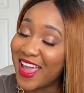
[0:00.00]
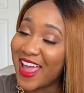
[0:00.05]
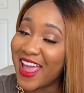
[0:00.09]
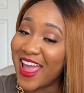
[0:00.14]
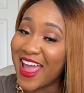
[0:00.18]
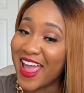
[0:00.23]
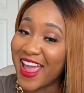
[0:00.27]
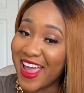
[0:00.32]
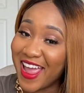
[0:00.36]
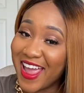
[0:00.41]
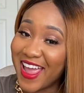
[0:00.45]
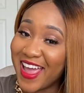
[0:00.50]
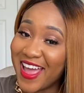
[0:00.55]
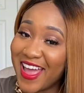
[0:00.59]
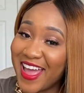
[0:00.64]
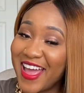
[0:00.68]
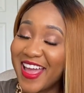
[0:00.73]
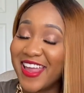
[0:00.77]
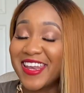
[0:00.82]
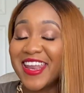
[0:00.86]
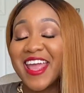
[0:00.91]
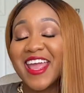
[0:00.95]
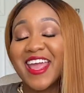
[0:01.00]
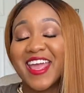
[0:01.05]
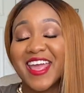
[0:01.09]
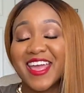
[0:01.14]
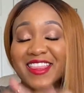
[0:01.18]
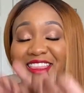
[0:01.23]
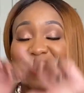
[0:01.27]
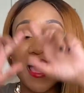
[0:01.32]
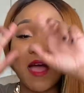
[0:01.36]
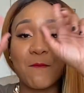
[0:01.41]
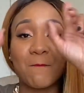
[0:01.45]
and
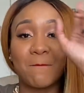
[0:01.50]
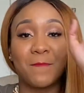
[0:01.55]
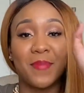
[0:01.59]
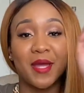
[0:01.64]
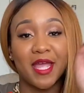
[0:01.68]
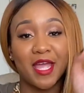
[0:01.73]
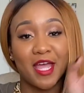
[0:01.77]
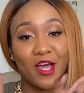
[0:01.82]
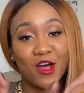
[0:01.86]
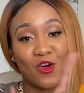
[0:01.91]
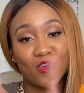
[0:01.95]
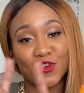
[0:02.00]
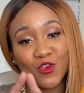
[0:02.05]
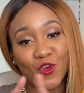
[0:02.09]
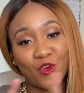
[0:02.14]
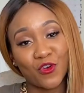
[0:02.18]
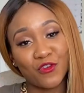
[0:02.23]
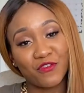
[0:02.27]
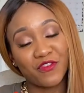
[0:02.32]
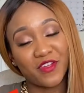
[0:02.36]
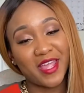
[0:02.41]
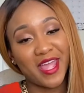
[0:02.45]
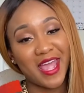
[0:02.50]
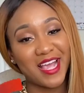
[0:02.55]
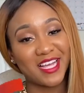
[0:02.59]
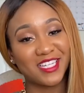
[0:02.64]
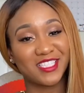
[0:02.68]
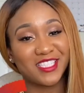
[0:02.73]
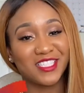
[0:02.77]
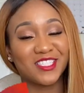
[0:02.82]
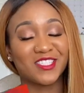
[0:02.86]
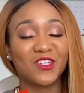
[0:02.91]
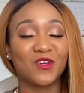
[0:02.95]
hit that bell
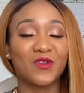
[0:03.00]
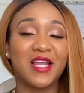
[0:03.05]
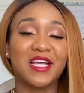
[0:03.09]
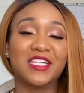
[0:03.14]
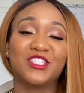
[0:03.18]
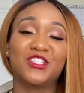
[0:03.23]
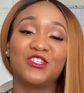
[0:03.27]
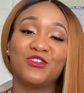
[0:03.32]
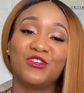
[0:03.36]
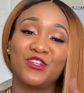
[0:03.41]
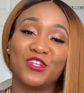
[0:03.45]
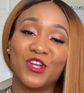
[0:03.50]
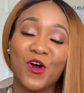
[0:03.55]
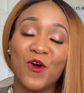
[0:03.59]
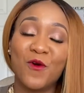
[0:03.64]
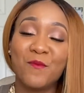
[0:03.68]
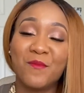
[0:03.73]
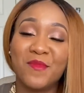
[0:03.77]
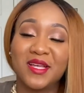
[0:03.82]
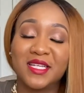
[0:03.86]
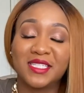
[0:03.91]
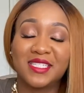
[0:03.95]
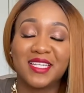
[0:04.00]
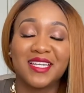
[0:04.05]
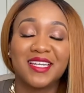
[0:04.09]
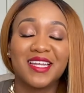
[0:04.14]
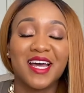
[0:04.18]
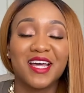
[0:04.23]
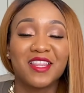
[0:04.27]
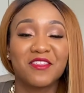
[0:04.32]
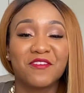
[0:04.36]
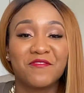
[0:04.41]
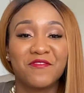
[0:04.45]
notification so that you don't miss
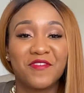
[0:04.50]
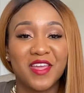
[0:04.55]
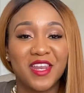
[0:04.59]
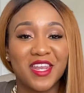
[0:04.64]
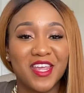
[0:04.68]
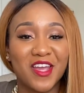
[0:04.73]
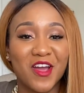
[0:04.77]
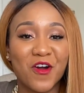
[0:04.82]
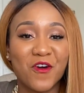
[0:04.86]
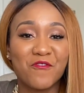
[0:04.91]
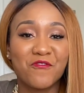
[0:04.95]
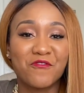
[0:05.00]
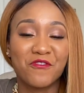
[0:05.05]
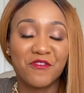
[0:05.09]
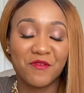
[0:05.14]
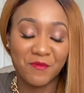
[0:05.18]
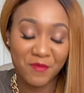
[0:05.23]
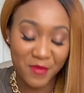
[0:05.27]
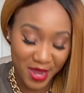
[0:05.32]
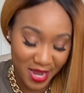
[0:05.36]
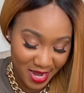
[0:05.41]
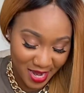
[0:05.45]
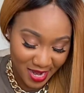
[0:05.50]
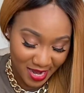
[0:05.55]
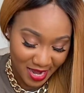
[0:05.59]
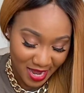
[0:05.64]
another video from me.